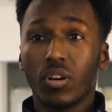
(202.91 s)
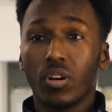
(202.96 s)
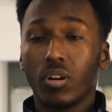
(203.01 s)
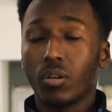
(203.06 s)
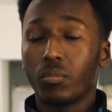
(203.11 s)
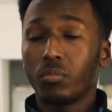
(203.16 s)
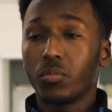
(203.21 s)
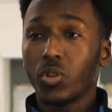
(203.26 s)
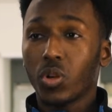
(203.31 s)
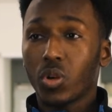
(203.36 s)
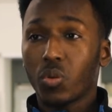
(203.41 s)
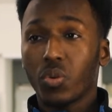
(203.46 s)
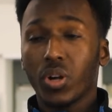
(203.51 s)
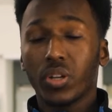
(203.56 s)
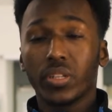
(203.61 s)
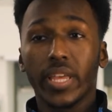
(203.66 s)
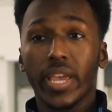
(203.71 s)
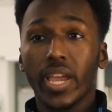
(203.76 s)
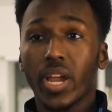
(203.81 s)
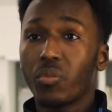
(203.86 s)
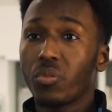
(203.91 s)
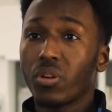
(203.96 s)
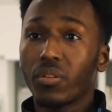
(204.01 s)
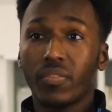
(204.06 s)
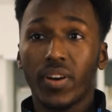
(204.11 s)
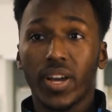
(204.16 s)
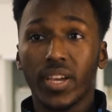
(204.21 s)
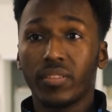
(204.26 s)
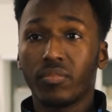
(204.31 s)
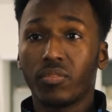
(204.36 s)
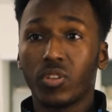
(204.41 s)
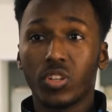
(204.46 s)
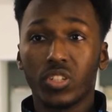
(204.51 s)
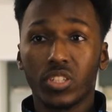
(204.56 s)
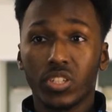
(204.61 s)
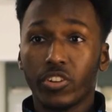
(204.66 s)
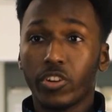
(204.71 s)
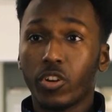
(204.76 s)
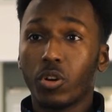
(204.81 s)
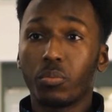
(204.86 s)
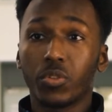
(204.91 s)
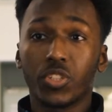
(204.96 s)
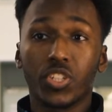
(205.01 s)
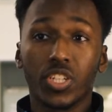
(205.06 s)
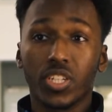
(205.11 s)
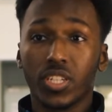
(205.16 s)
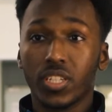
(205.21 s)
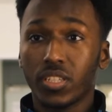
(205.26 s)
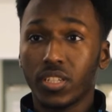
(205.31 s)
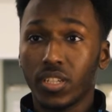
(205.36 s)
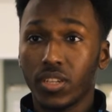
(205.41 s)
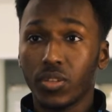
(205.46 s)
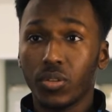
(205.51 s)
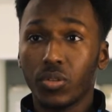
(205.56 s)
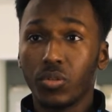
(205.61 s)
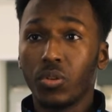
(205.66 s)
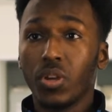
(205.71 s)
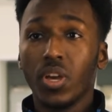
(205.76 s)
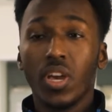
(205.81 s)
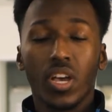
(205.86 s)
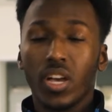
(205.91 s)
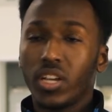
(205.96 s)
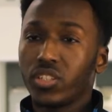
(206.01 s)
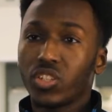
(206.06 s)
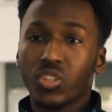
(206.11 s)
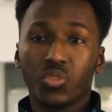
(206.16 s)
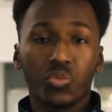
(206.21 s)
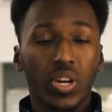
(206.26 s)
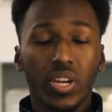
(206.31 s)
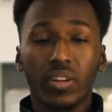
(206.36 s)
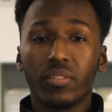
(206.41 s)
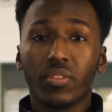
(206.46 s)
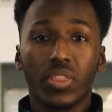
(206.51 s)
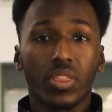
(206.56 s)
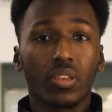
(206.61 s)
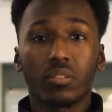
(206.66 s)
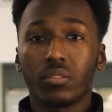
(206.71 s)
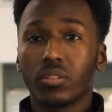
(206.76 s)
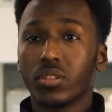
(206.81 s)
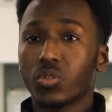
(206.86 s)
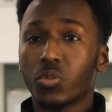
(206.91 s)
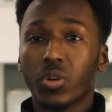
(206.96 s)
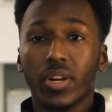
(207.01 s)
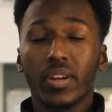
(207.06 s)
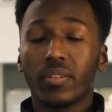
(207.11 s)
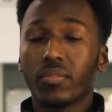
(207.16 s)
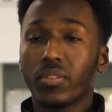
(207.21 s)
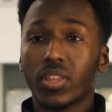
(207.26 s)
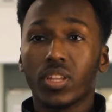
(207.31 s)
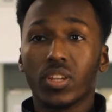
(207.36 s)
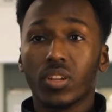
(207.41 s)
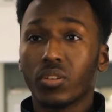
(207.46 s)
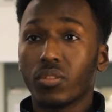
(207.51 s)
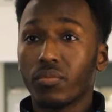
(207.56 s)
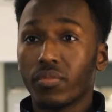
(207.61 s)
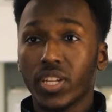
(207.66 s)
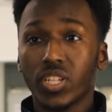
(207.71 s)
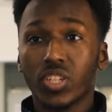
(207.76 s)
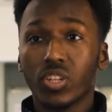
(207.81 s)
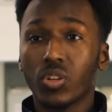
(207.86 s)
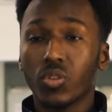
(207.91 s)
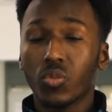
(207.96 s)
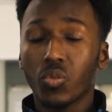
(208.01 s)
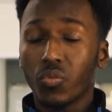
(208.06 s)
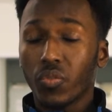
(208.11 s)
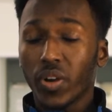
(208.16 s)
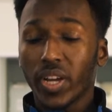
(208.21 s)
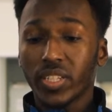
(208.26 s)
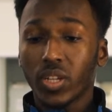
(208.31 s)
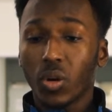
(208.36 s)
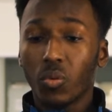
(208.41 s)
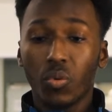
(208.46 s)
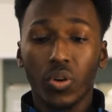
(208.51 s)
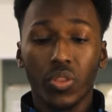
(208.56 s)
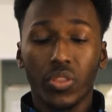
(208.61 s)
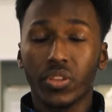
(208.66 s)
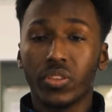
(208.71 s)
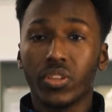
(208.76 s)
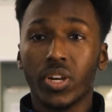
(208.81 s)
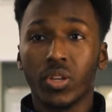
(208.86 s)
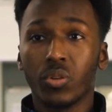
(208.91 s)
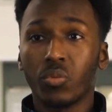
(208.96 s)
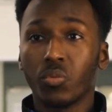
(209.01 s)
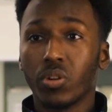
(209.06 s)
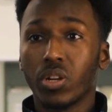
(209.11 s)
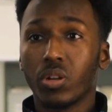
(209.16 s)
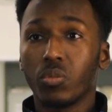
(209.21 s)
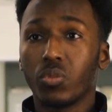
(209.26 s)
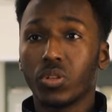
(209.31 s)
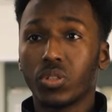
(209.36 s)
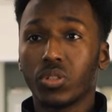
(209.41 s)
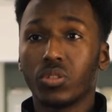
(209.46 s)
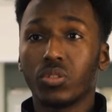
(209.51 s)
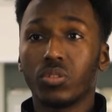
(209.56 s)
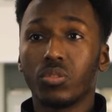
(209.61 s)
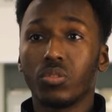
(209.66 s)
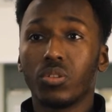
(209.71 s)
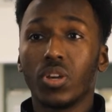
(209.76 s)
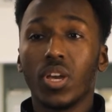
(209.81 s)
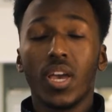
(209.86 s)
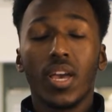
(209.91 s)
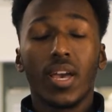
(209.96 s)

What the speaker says: Look around the area, find volunteering opportunities near you, and just try everything. Try everything, and eventually you'll find that one thing that you really want to do.